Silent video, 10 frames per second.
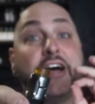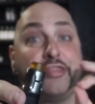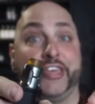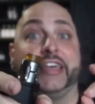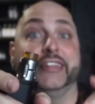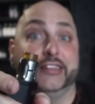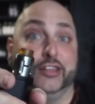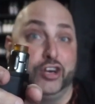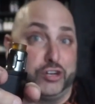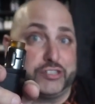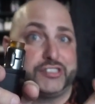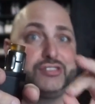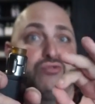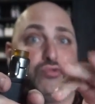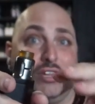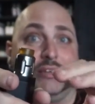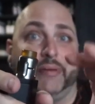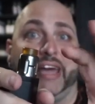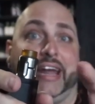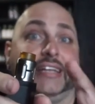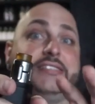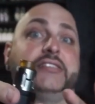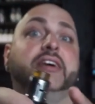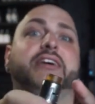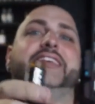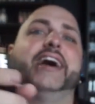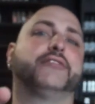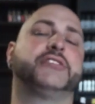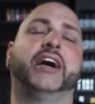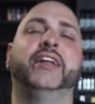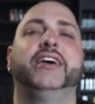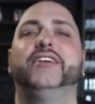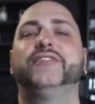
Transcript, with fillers: I think it looks really badass, the outside.